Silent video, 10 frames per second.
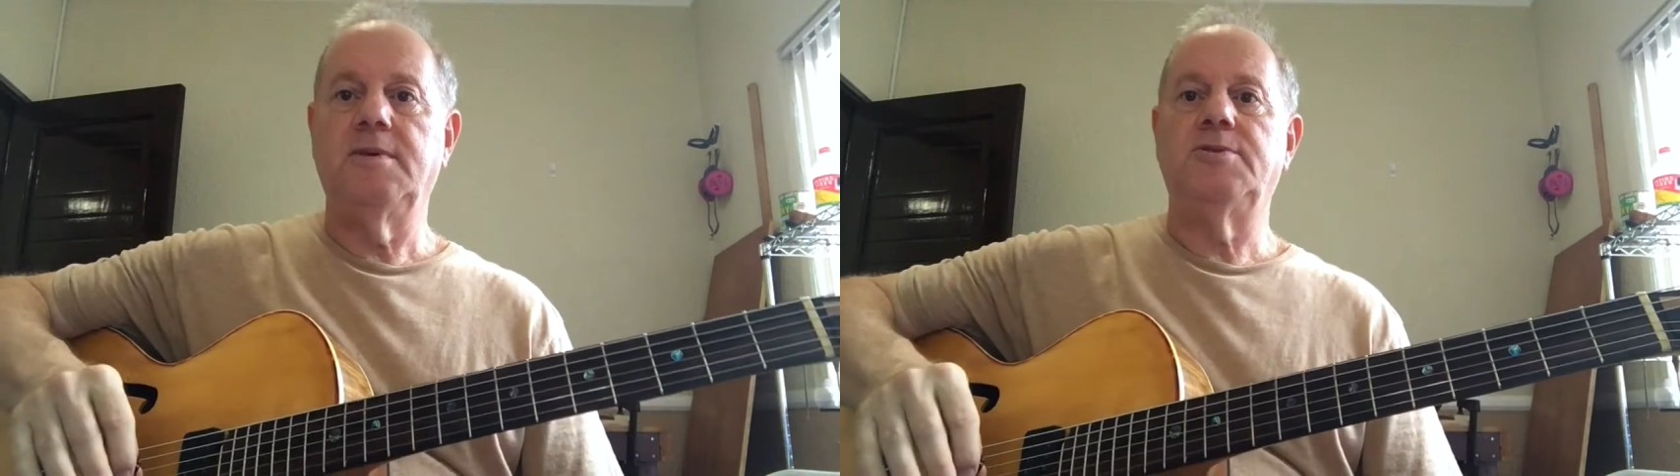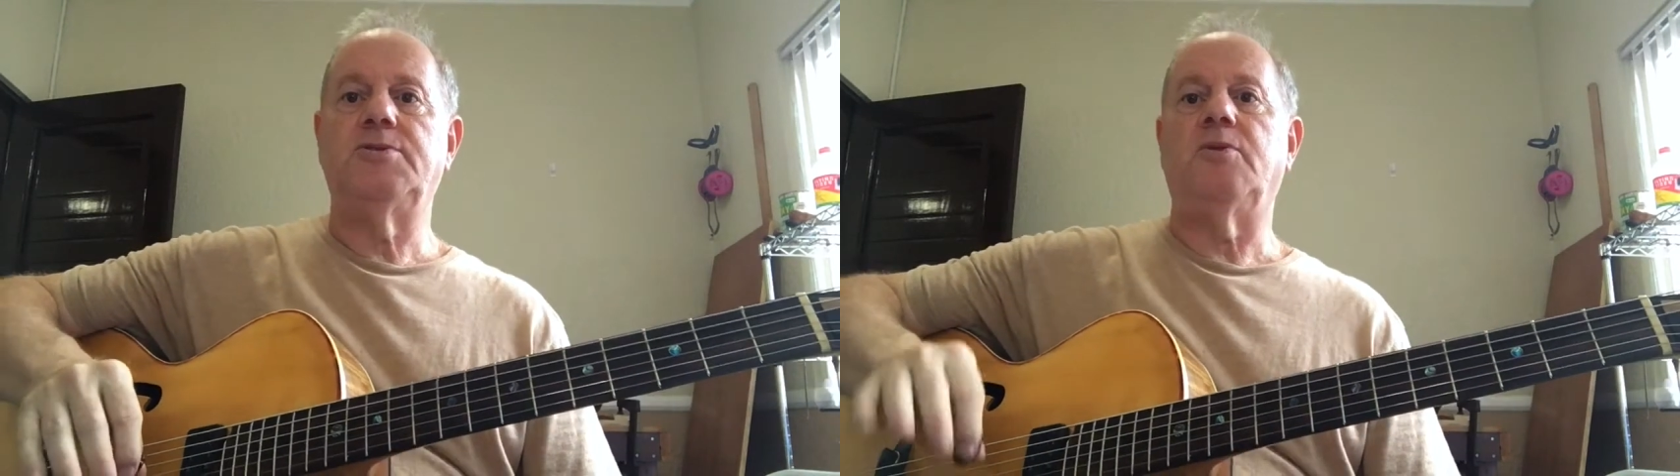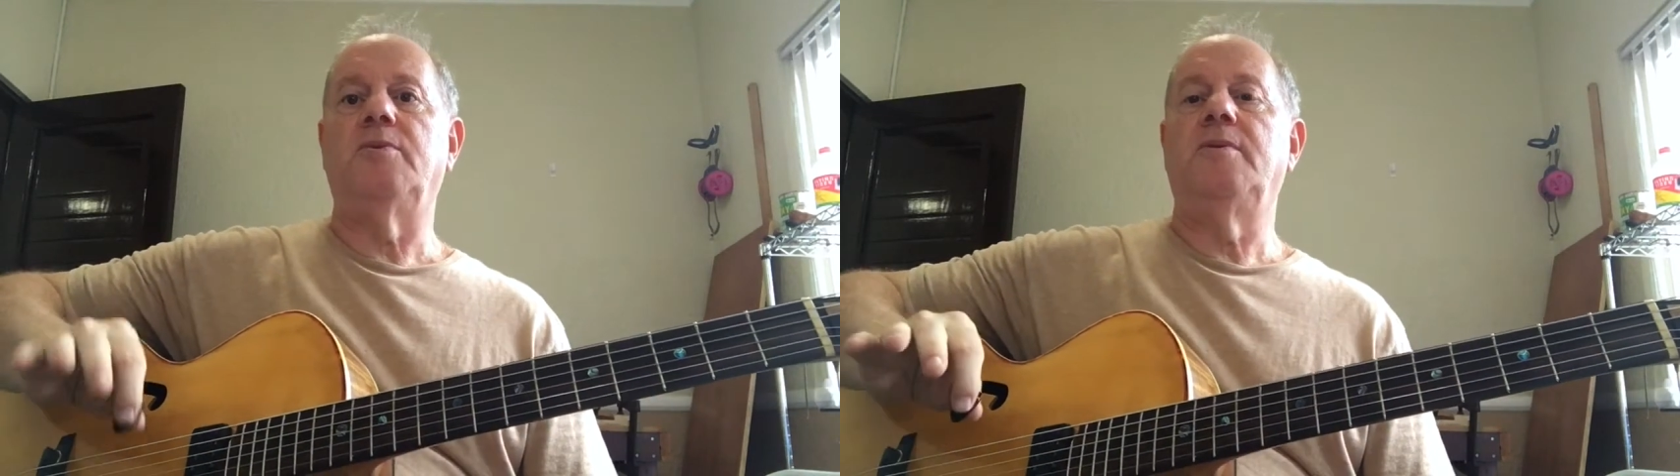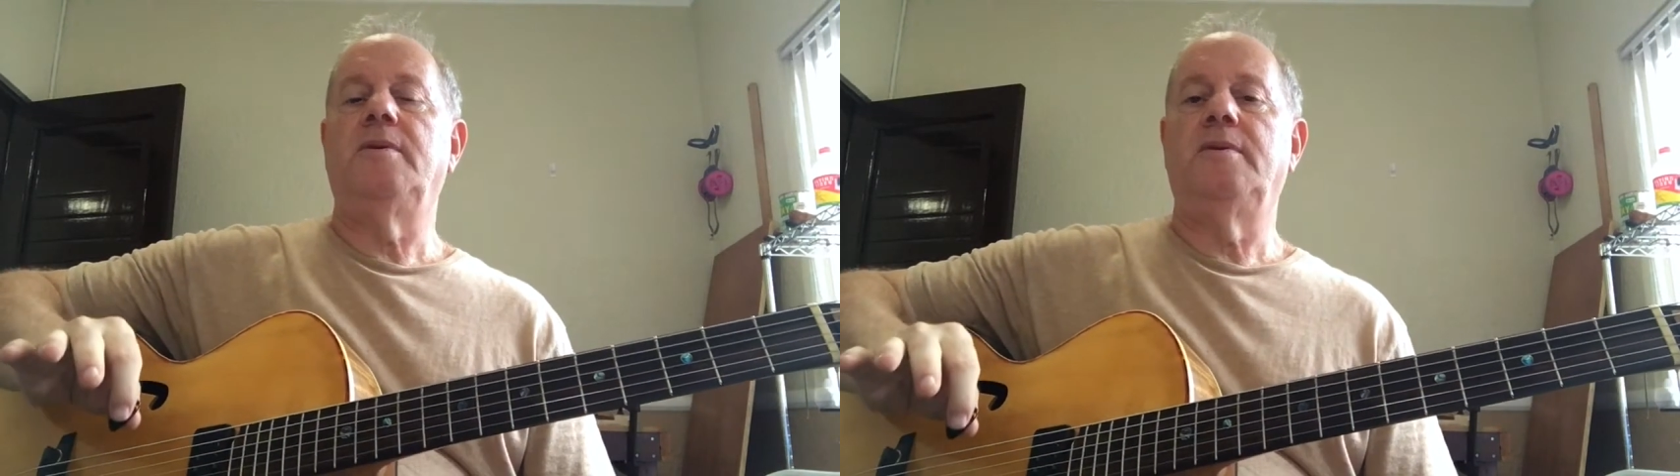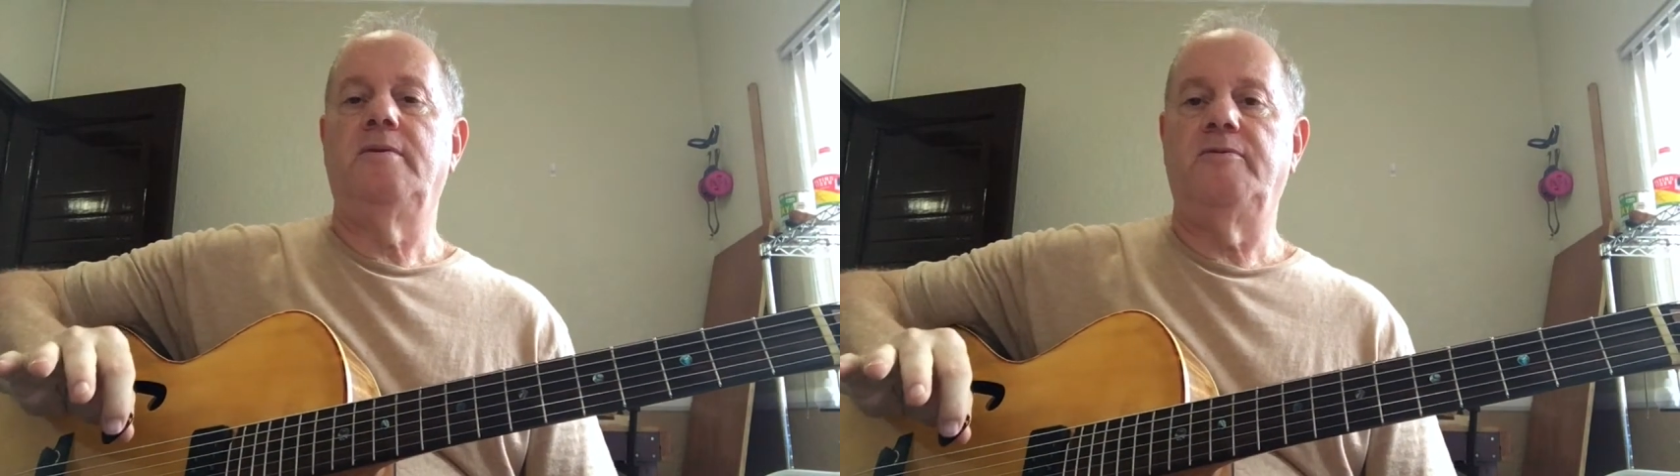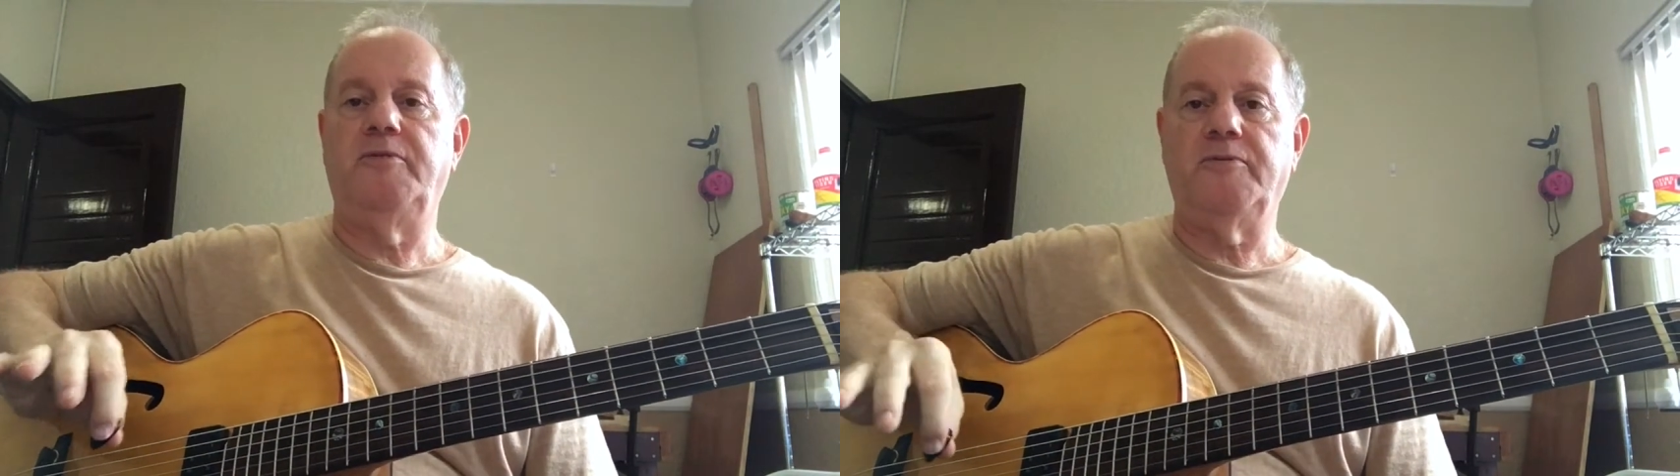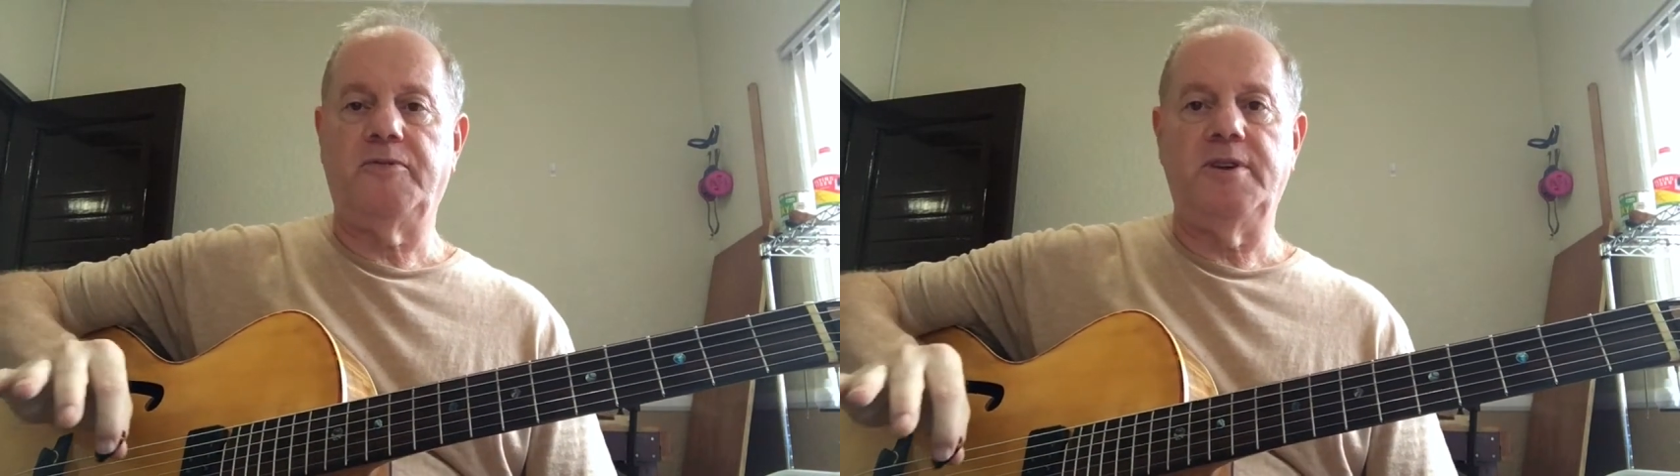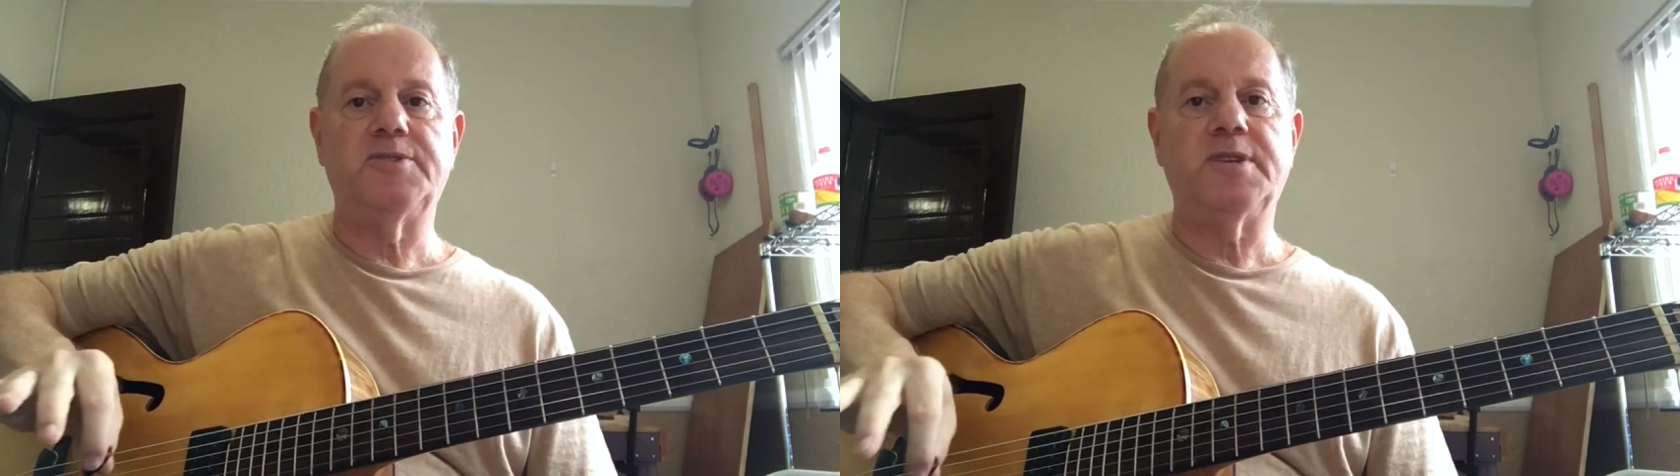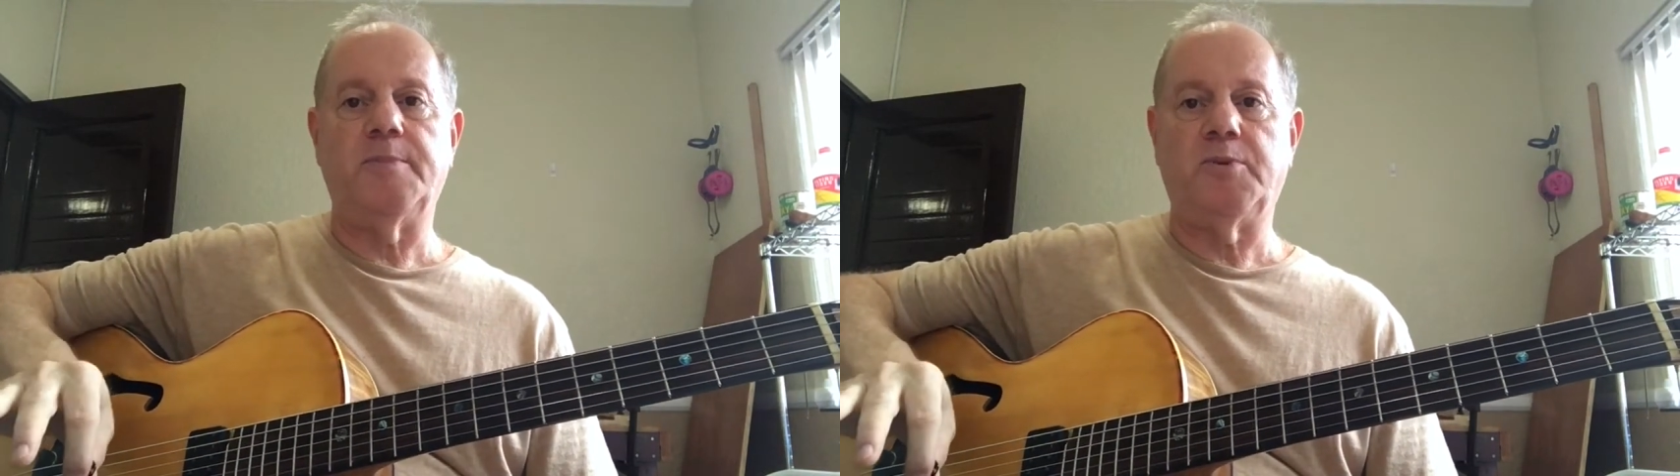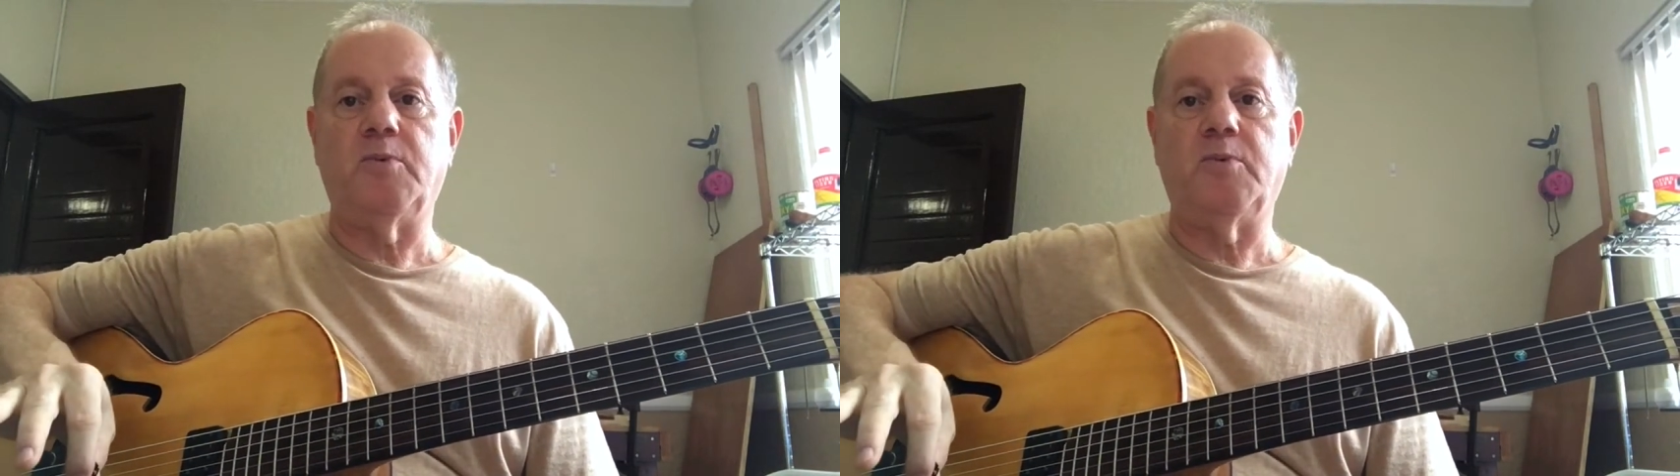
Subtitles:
So feel free to skip the